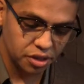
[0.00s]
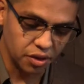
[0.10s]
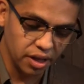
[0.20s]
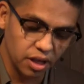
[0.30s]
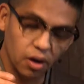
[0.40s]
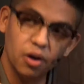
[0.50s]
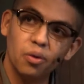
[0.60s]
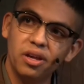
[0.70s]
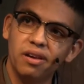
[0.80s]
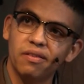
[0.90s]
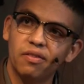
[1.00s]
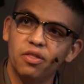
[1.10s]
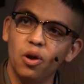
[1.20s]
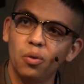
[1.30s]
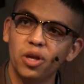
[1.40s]
So the
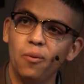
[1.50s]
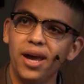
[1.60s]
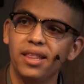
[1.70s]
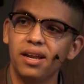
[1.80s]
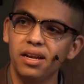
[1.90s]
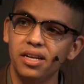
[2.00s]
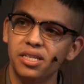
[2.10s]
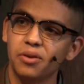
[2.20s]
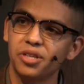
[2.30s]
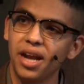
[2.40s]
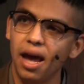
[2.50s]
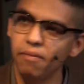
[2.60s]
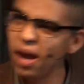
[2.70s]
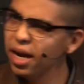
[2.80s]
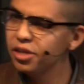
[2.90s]
only way that Genízaros could
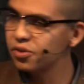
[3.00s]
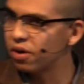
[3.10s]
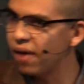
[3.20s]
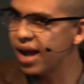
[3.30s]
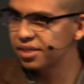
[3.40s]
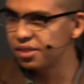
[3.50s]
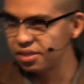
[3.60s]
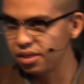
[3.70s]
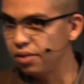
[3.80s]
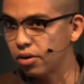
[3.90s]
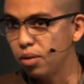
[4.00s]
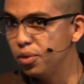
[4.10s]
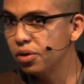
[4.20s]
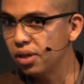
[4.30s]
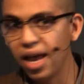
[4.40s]
have any sort of access to either
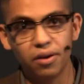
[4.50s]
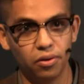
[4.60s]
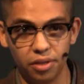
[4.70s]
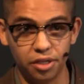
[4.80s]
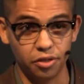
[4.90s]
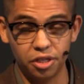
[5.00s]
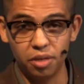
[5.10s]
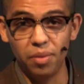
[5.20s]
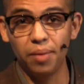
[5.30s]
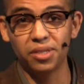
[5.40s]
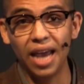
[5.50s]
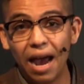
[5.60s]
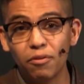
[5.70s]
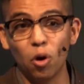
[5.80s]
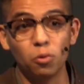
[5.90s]
communal landholdings or just to be able to
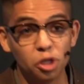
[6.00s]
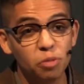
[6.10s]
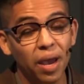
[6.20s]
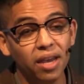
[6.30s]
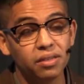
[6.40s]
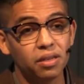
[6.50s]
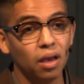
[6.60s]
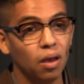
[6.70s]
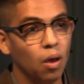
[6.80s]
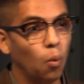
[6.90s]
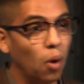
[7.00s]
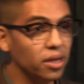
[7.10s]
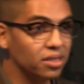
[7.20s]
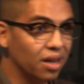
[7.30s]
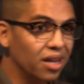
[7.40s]
have their own space
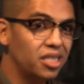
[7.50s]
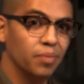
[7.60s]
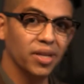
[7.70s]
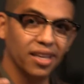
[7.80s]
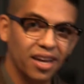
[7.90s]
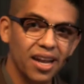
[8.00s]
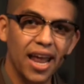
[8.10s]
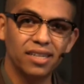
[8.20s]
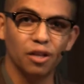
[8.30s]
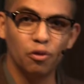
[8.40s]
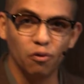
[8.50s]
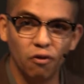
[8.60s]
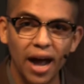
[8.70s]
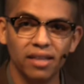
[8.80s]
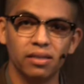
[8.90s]
was intimately connected through
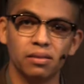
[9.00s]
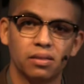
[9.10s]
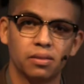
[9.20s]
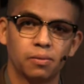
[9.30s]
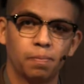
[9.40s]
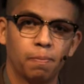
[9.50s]
violence.